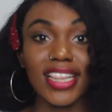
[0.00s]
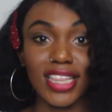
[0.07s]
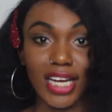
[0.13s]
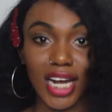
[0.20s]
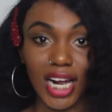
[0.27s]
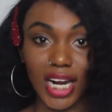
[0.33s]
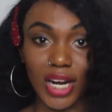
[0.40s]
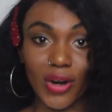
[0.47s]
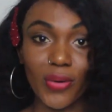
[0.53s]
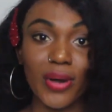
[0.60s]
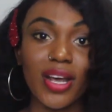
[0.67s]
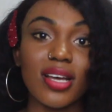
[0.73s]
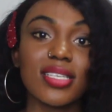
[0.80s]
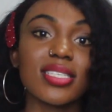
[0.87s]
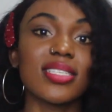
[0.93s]
the
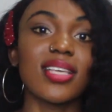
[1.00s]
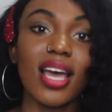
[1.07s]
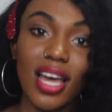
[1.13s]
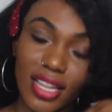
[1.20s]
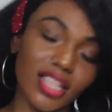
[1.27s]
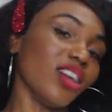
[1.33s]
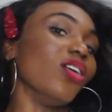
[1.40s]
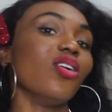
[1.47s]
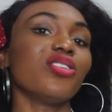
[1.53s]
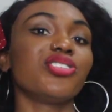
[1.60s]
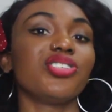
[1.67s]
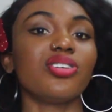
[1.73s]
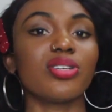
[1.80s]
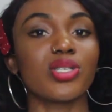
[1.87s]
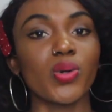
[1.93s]
glorious, the
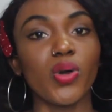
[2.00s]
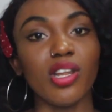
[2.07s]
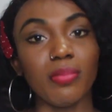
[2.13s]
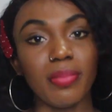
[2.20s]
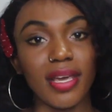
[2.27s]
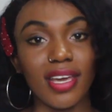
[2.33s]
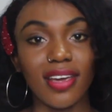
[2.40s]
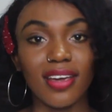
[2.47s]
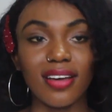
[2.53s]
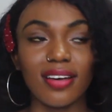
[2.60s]
gorgeous Queen Bee.